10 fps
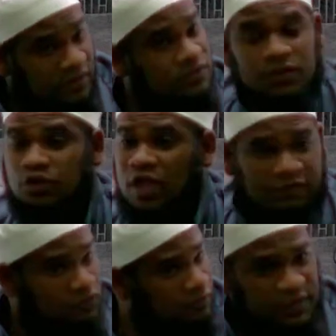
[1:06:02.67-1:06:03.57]
The farad, no,
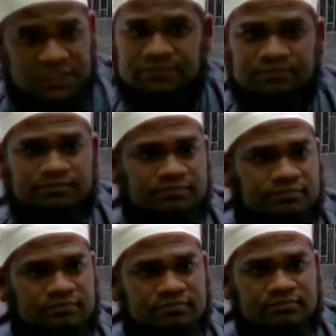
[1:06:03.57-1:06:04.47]
you have to face.
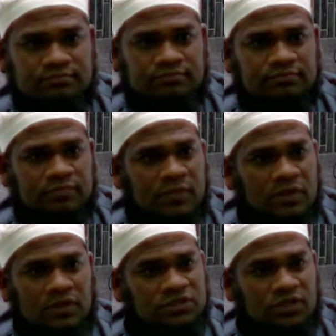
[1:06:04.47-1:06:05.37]

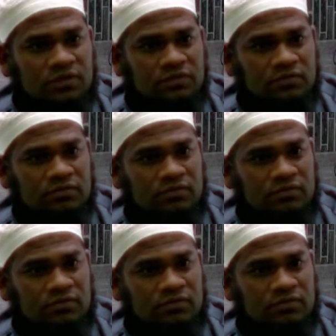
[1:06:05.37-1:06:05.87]
So,